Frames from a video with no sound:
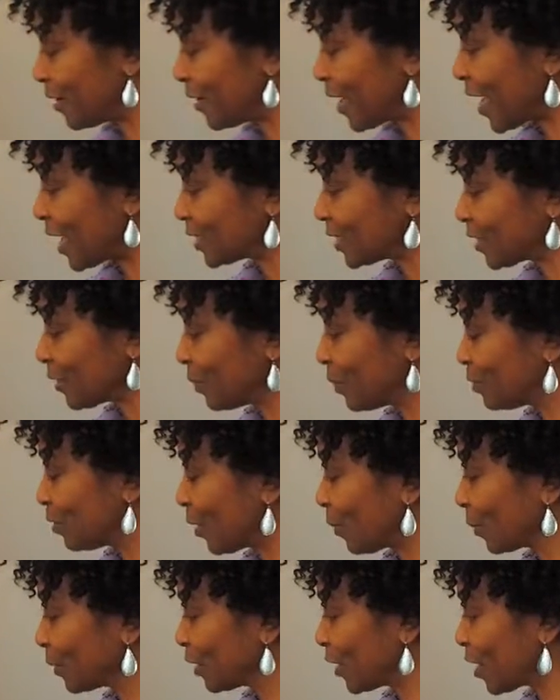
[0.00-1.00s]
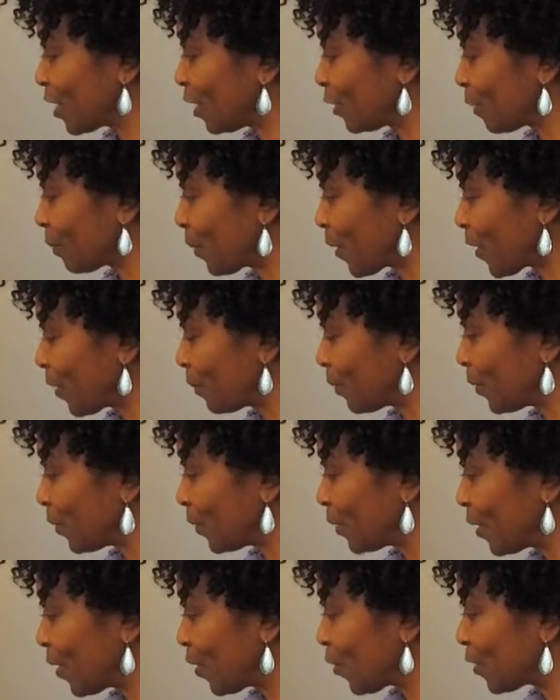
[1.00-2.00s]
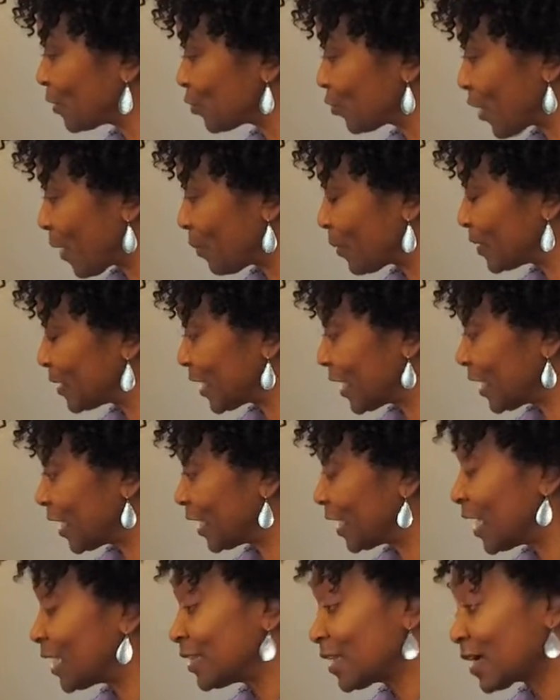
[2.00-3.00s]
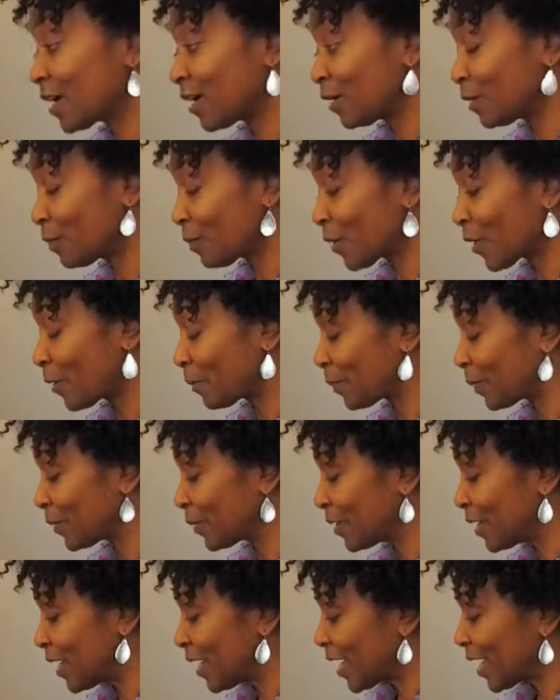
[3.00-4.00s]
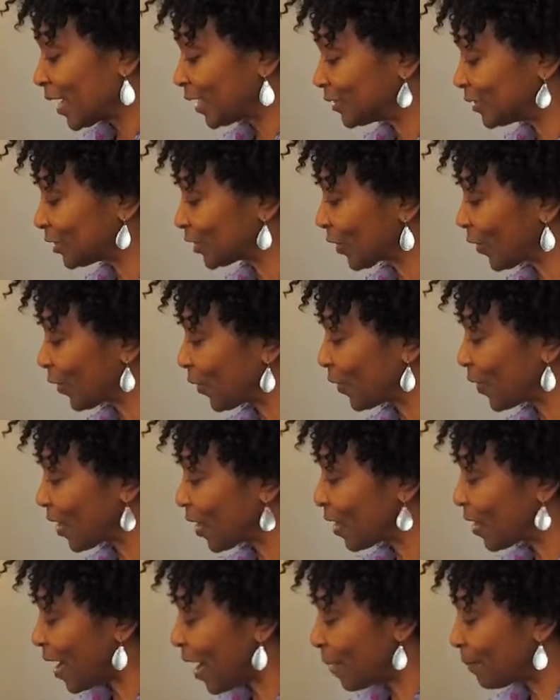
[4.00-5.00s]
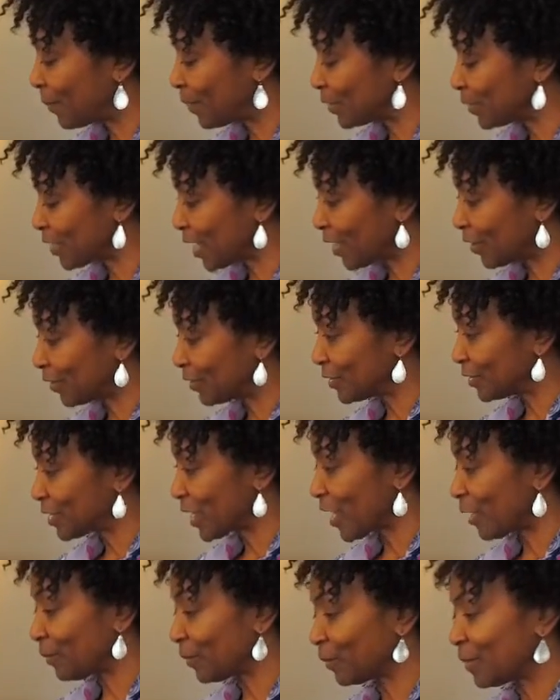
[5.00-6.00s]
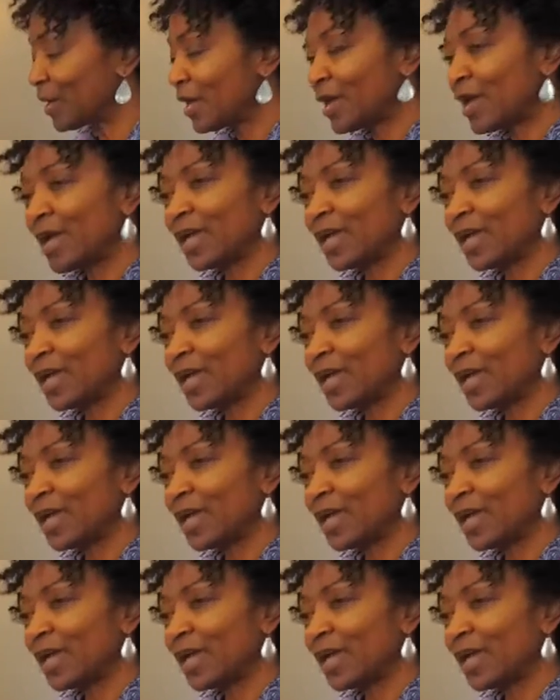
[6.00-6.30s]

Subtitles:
has the color purple, or is represented in the color purple, and so I put that on the table.